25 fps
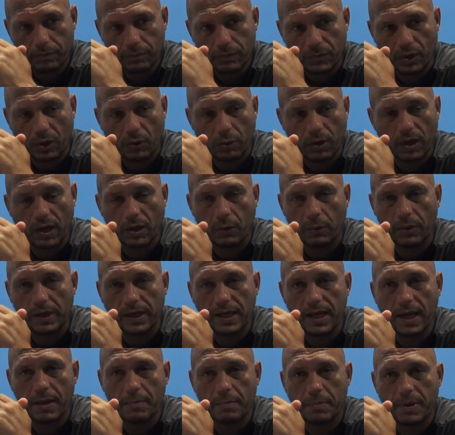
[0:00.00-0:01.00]
the quicker we
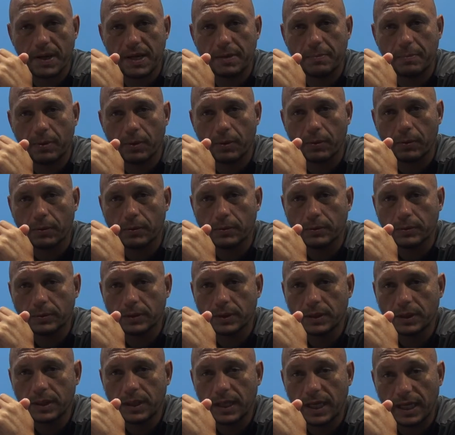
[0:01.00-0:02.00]
get people
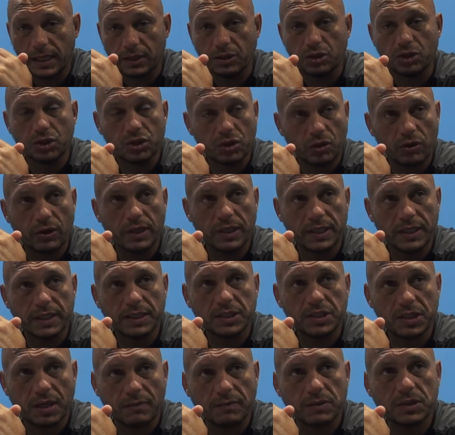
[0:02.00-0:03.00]
enjoying
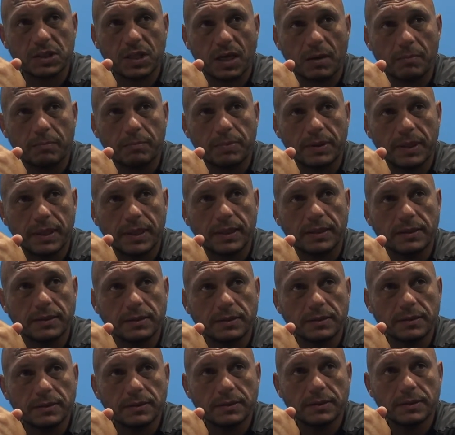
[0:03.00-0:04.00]
each other's company.
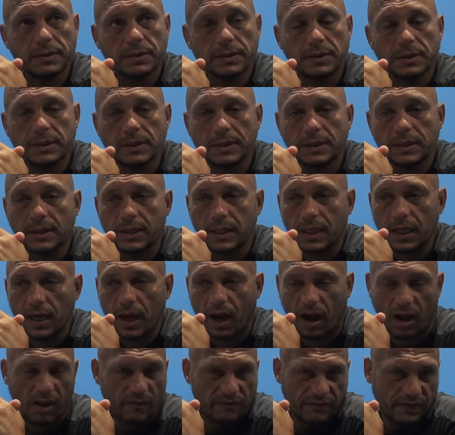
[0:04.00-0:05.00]

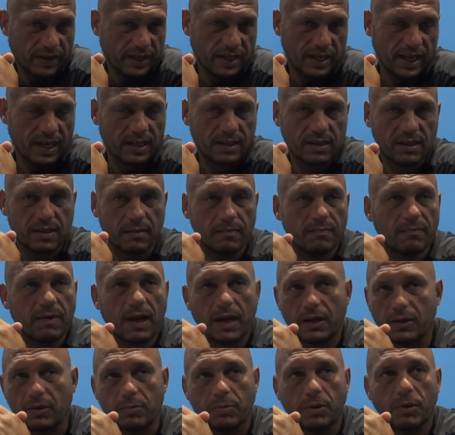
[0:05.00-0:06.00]
I think that's
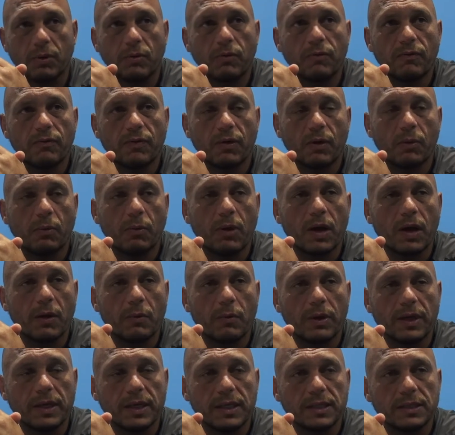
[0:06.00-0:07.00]
invaluable for where
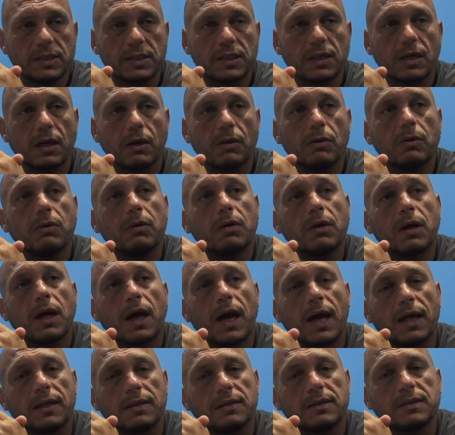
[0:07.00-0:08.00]
we need to go.
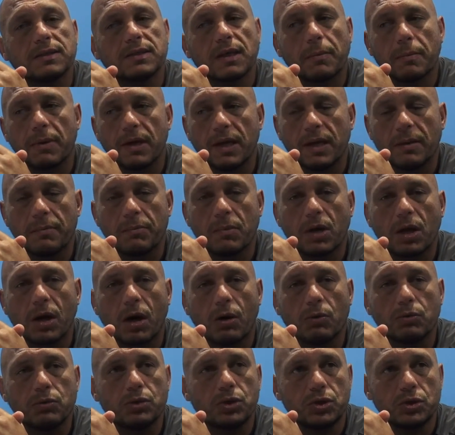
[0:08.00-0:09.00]
And some of them
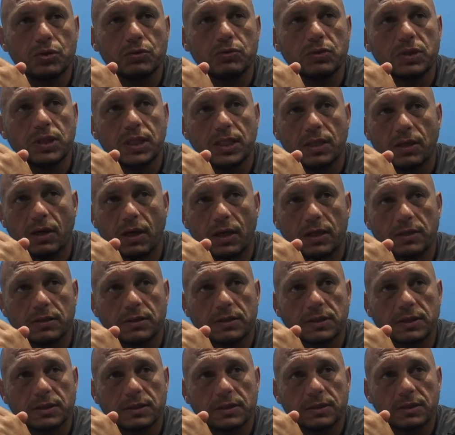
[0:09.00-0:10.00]
cold Tuesday
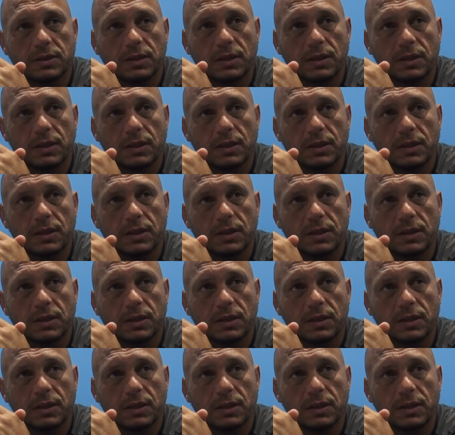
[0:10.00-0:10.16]
nights,